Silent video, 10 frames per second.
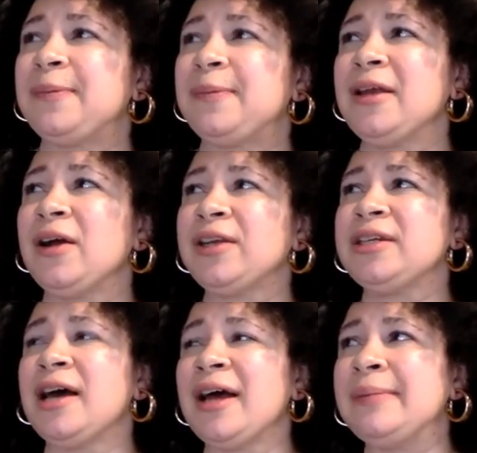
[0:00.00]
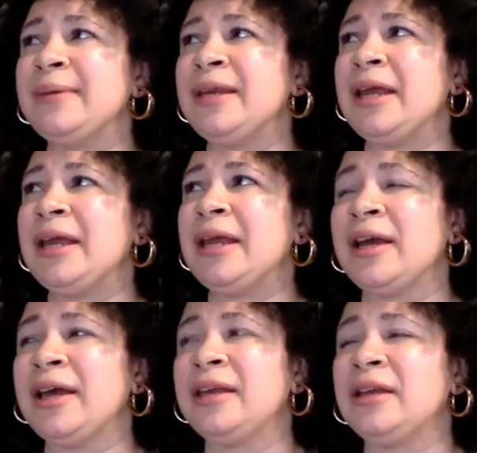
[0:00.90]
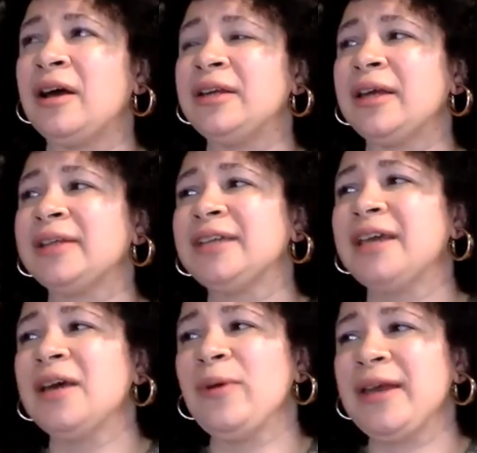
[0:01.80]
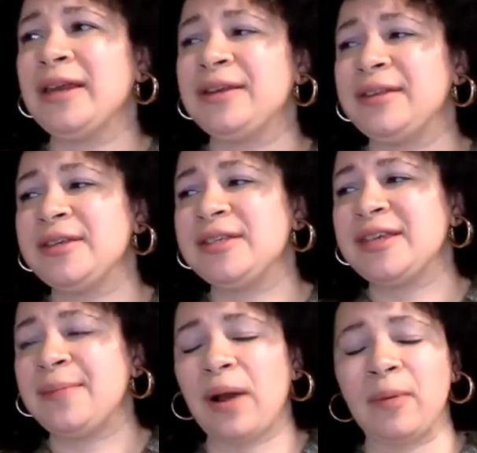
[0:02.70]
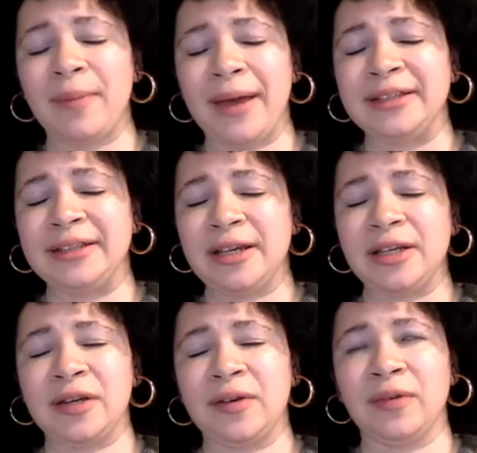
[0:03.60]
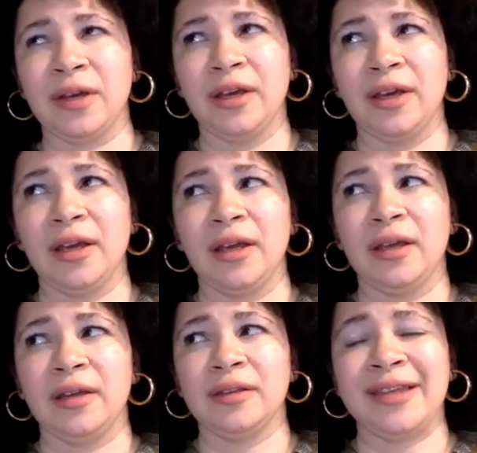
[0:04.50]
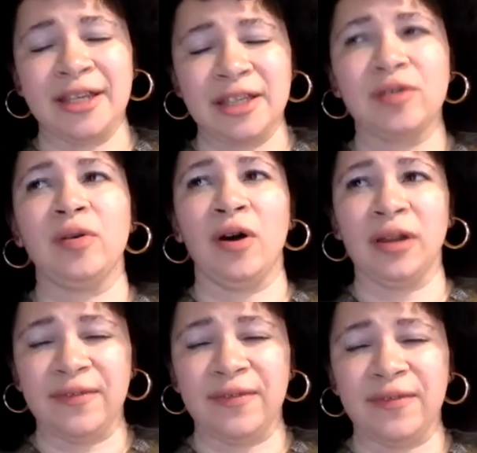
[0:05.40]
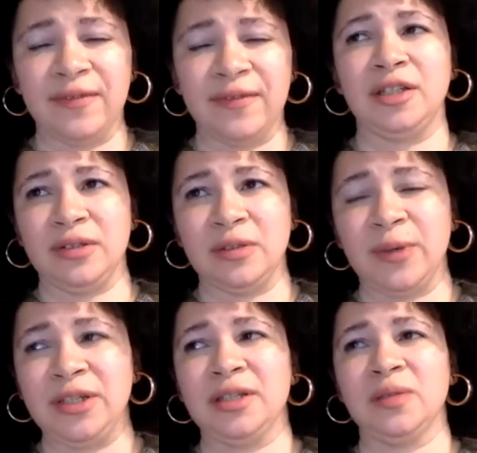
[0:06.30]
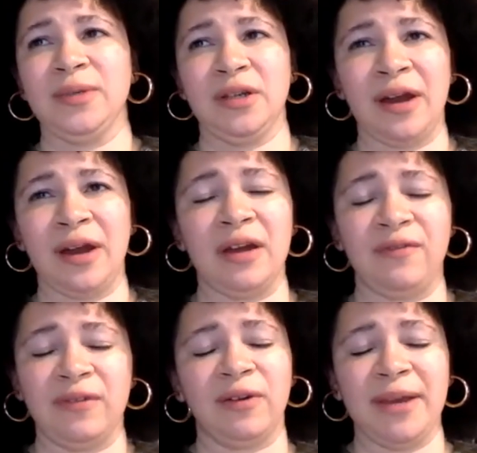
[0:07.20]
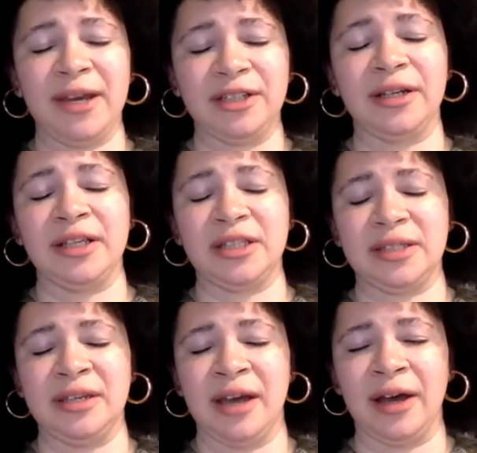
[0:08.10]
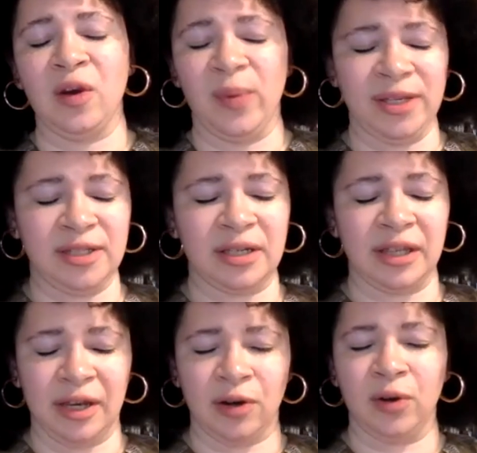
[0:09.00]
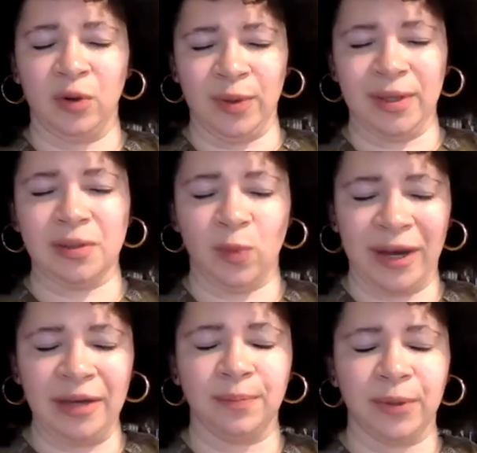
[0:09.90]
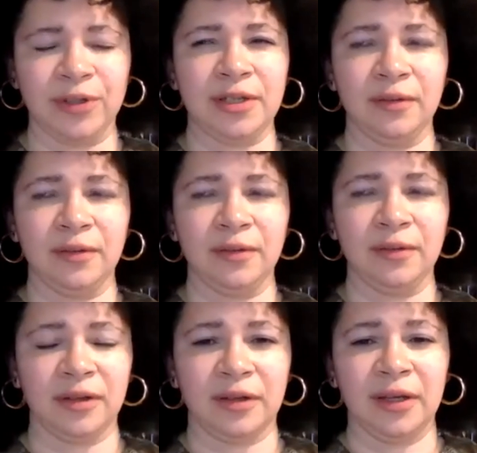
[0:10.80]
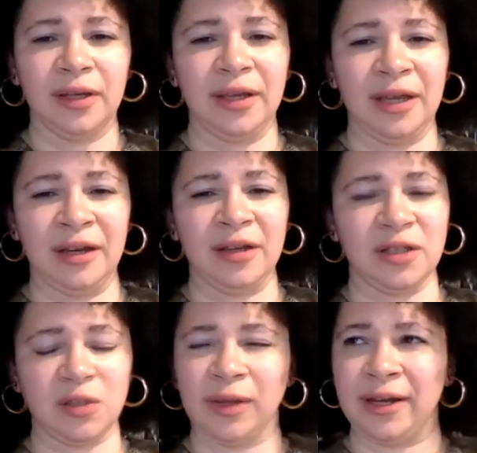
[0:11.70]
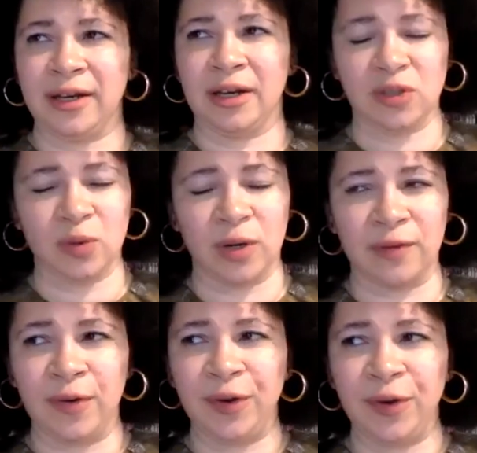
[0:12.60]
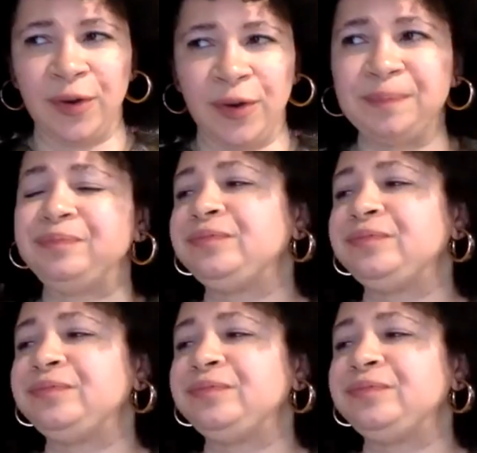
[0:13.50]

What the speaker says: depending on time and area and context, we get into this same problematics that lace through all of these issues, which is we don't have enough information. It's not always clear who is a white person in a historic photo.